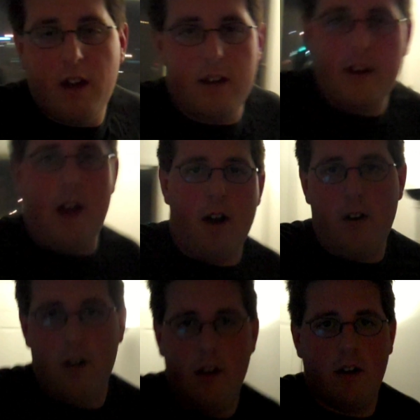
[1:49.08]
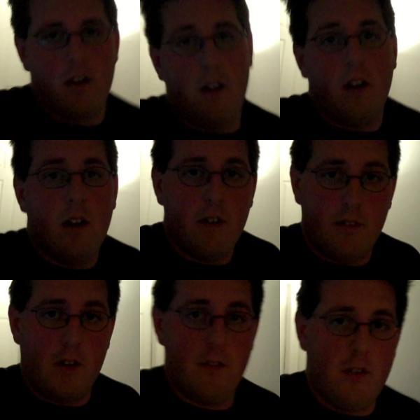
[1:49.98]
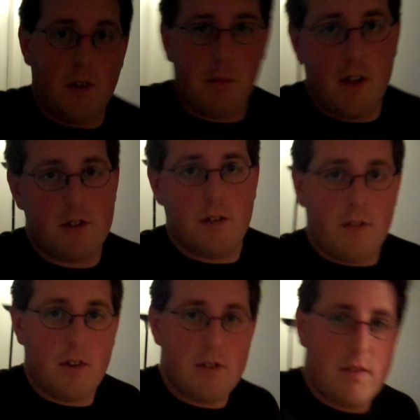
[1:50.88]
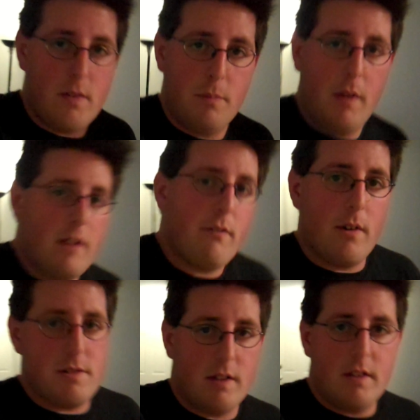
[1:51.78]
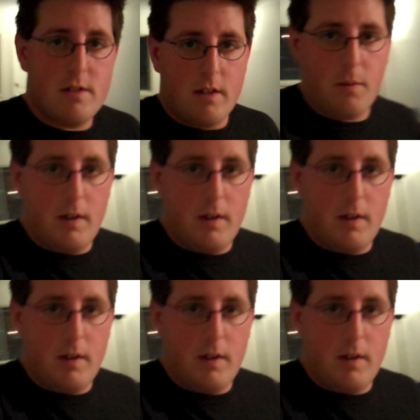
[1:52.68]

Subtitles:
And now, for your viewing pleasure, for those of you who played Force Unleashed on the